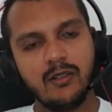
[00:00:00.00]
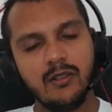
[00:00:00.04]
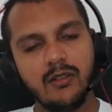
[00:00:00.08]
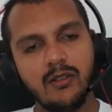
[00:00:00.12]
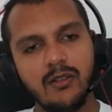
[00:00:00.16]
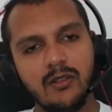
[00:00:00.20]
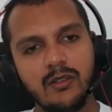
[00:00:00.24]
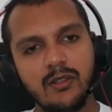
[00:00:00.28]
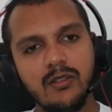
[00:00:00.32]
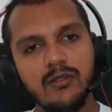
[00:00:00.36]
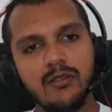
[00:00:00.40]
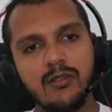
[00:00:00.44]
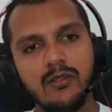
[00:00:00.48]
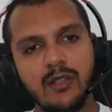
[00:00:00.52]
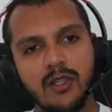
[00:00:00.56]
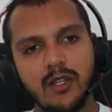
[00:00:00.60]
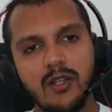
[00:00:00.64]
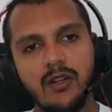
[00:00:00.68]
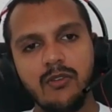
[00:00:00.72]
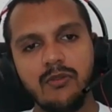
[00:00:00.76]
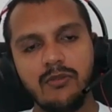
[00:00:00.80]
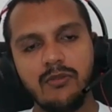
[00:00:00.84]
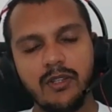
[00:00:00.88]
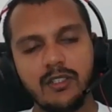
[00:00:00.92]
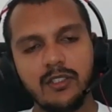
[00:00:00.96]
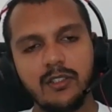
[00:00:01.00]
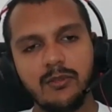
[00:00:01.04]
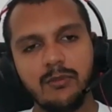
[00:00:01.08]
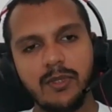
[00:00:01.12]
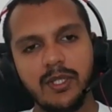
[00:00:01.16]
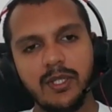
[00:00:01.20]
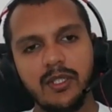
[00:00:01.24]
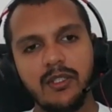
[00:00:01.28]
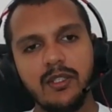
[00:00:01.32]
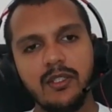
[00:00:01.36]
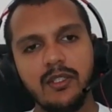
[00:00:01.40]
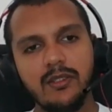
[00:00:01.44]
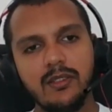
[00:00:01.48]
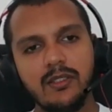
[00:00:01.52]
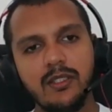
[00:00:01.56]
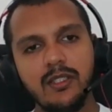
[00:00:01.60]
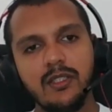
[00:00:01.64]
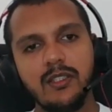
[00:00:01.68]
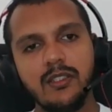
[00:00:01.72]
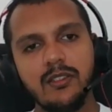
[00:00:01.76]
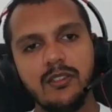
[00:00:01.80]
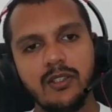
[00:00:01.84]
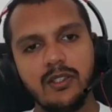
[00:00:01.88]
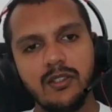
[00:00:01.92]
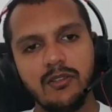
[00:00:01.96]
uh, of experience
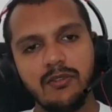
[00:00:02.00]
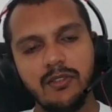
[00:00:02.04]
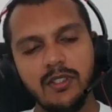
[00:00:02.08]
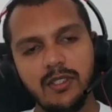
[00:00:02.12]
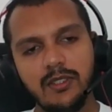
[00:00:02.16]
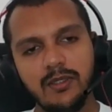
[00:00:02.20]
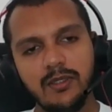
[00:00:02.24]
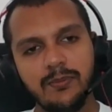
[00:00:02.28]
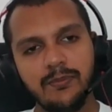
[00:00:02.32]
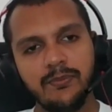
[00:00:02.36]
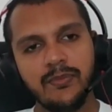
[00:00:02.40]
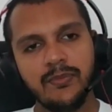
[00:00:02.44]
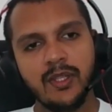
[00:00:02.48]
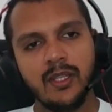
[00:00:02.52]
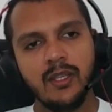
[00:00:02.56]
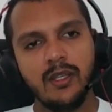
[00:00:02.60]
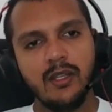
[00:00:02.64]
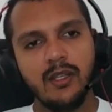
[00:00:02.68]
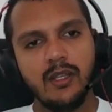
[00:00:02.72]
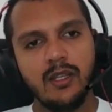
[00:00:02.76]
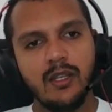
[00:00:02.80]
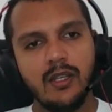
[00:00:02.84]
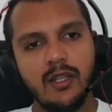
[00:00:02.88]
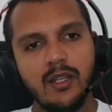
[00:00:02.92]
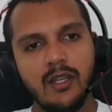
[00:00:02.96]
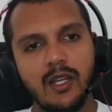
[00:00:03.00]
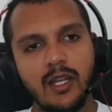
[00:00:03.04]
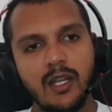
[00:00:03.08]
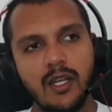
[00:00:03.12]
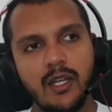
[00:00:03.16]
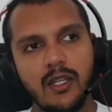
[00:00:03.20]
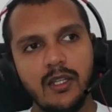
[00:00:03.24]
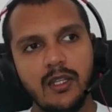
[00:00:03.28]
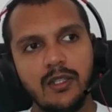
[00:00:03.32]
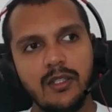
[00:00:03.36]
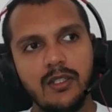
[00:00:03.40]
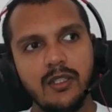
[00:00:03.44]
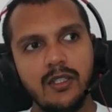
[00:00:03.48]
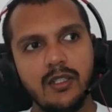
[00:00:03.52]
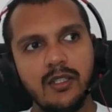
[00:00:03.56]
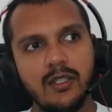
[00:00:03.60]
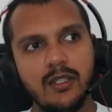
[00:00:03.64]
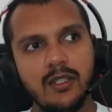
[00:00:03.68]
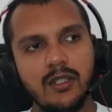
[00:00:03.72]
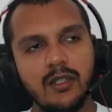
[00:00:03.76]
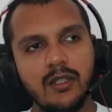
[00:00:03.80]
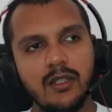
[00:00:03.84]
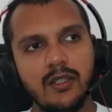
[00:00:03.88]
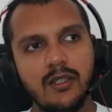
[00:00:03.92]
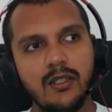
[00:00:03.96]
in the service and
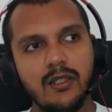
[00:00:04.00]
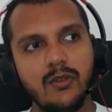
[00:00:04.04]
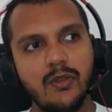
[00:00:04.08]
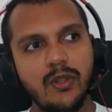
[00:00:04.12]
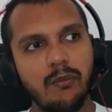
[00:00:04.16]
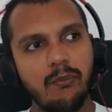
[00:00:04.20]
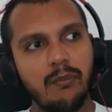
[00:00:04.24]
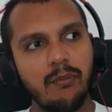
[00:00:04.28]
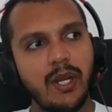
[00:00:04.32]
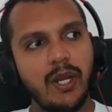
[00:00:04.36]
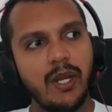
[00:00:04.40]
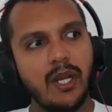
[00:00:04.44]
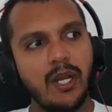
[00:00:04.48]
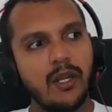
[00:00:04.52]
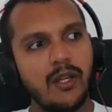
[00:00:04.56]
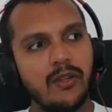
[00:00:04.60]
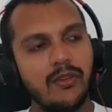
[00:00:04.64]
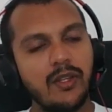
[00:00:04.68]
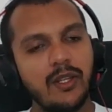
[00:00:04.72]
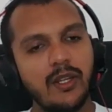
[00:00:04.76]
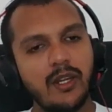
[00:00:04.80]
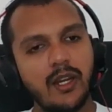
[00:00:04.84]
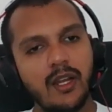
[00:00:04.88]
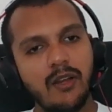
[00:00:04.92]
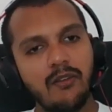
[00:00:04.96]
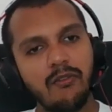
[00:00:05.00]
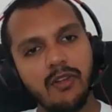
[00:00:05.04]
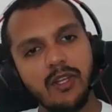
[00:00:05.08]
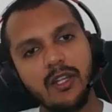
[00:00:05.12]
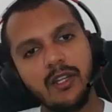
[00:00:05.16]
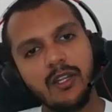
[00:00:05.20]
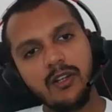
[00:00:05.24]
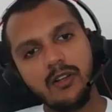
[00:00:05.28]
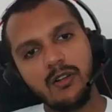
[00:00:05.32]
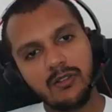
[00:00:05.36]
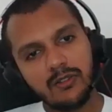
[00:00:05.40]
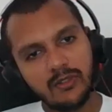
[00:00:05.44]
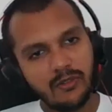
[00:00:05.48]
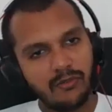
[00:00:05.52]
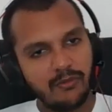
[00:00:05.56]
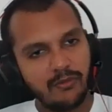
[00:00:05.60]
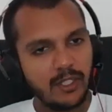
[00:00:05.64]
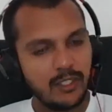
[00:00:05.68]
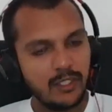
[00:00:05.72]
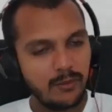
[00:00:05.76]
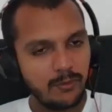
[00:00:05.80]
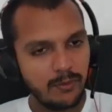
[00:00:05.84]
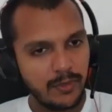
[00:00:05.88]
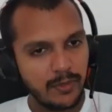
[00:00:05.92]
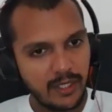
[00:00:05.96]
uh, looking back i think i have gained lots of
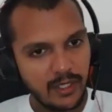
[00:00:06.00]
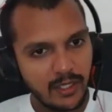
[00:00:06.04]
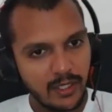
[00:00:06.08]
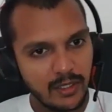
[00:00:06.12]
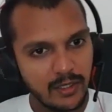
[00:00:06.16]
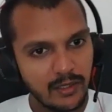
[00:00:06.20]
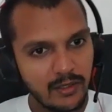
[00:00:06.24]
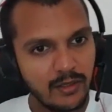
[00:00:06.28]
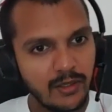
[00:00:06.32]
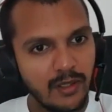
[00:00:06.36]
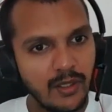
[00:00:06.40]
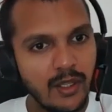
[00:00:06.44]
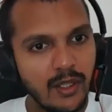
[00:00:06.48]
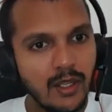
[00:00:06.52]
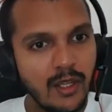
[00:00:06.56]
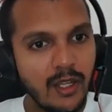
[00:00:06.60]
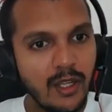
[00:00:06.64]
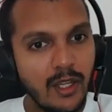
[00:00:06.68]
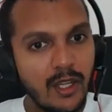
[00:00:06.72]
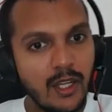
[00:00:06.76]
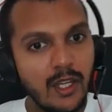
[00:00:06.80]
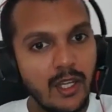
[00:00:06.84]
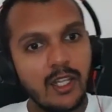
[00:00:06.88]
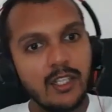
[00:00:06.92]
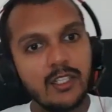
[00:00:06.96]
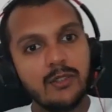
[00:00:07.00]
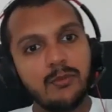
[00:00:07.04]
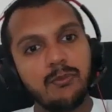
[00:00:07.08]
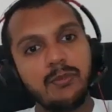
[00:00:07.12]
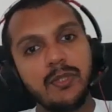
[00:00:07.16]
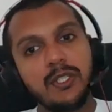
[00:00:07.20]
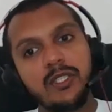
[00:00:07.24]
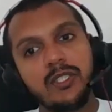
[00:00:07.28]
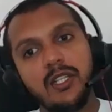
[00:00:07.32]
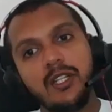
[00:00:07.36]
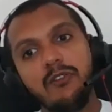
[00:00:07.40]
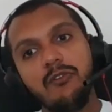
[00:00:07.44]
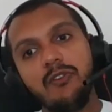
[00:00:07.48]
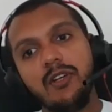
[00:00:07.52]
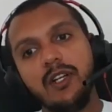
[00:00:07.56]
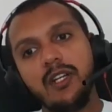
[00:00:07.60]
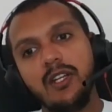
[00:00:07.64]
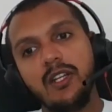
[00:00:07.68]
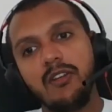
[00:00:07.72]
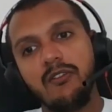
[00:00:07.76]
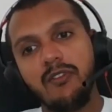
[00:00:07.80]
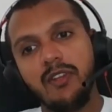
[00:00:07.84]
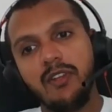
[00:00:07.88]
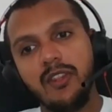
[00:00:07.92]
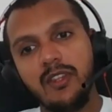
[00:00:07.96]
experience especially
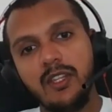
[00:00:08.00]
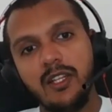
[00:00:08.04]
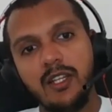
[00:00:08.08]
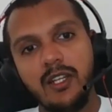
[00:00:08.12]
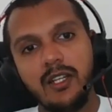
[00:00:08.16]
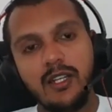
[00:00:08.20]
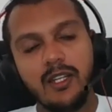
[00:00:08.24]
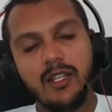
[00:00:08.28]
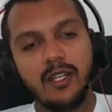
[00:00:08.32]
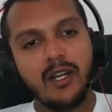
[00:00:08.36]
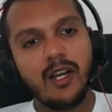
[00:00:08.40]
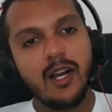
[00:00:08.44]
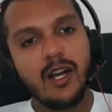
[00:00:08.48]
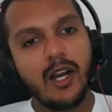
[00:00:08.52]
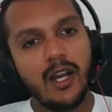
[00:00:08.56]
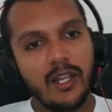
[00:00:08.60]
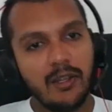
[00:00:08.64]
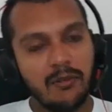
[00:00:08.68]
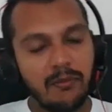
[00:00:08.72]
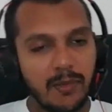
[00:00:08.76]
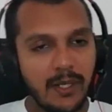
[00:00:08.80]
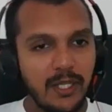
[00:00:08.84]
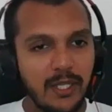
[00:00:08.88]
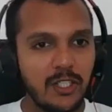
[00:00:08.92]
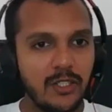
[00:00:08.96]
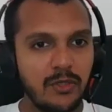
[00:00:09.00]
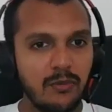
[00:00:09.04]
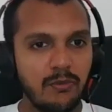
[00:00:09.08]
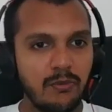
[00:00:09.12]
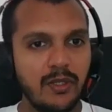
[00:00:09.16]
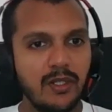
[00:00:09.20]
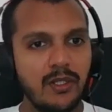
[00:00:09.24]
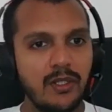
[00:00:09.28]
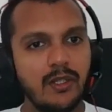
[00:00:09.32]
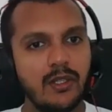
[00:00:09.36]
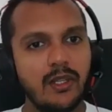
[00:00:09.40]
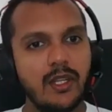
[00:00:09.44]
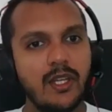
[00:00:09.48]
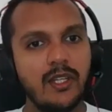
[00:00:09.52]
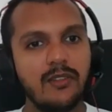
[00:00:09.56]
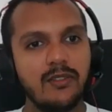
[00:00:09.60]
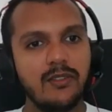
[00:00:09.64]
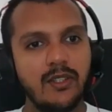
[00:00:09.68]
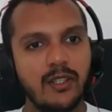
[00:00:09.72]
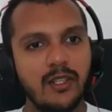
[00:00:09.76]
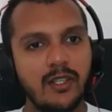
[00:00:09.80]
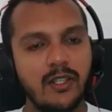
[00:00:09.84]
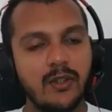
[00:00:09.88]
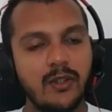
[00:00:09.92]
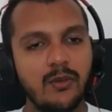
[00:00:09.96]
working with the higher management
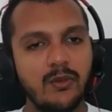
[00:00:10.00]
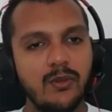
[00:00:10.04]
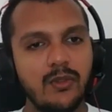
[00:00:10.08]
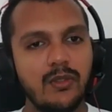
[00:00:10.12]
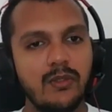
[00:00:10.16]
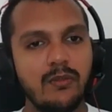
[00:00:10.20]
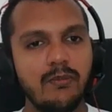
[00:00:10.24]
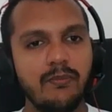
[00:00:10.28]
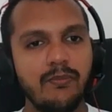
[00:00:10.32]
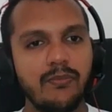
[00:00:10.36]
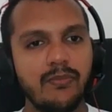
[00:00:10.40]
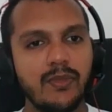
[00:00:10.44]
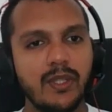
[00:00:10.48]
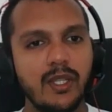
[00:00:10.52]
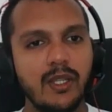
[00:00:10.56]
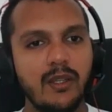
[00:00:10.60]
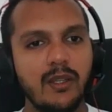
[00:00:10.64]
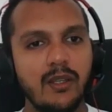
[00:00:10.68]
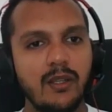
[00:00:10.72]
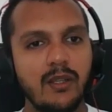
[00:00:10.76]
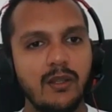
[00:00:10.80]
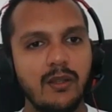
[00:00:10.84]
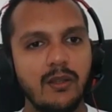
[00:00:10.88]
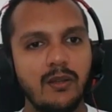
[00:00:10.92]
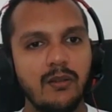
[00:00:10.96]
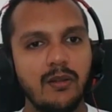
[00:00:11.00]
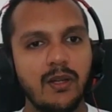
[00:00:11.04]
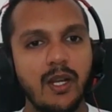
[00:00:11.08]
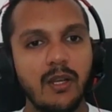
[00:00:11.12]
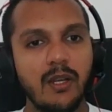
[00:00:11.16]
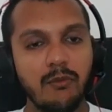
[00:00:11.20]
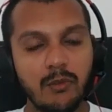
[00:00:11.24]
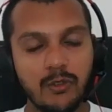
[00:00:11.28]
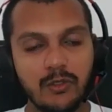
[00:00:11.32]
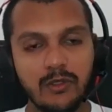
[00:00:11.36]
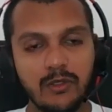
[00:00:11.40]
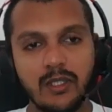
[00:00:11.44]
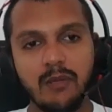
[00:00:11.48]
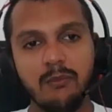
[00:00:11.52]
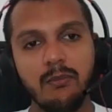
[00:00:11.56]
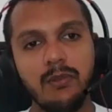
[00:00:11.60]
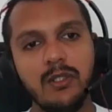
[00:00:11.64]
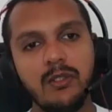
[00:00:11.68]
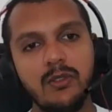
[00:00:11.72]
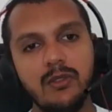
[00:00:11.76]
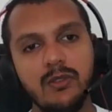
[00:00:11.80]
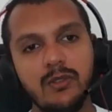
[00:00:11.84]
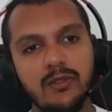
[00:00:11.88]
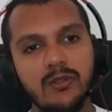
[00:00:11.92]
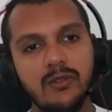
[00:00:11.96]
executives uh, i was
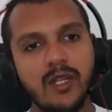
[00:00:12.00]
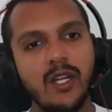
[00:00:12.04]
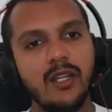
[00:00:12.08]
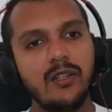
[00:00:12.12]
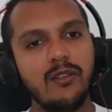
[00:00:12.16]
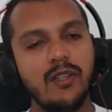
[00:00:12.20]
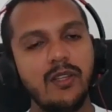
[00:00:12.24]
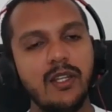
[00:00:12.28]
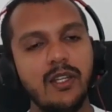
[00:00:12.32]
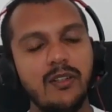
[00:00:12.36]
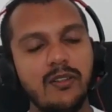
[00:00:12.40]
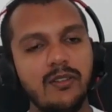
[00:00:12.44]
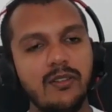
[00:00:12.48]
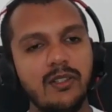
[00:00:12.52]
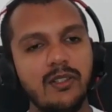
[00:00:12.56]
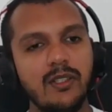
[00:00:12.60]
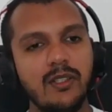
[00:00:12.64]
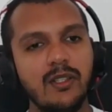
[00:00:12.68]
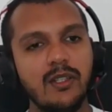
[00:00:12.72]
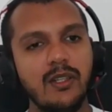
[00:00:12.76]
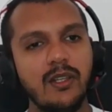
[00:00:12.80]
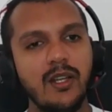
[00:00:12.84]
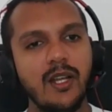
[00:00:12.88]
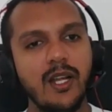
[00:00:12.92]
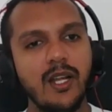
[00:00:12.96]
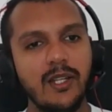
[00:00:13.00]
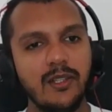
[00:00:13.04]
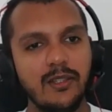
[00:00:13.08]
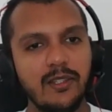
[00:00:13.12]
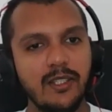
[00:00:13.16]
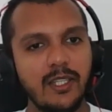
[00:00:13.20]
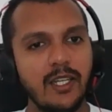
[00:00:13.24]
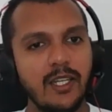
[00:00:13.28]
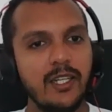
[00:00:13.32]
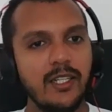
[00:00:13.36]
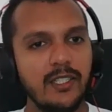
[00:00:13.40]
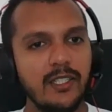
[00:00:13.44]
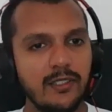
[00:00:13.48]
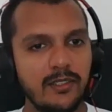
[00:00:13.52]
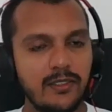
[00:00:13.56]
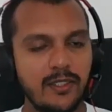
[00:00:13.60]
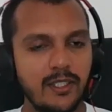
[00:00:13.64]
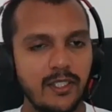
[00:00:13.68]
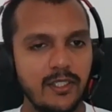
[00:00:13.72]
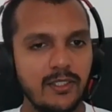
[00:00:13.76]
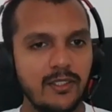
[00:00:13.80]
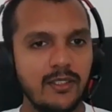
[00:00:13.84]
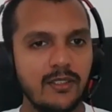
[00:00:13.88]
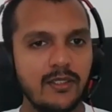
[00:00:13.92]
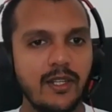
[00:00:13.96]
able to start that uh, at the early
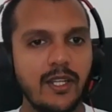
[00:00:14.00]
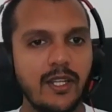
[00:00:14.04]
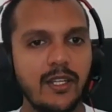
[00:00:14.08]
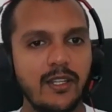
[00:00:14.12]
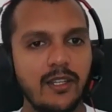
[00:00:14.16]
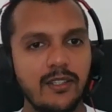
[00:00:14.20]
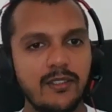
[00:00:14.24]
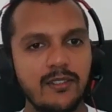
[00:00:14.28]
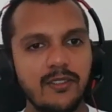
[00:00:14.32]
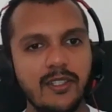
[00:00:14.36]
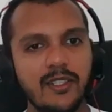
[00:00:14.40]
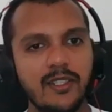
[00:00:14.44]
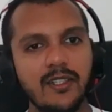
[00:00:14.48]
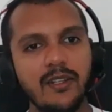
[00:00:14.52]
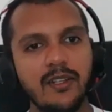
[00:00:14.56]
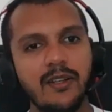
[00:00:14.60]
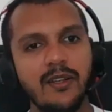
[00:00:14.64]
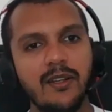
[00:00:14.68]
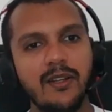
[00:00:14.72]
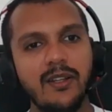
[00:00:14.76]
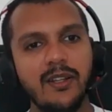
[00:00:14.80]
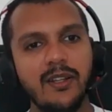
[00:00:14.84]
stages like i said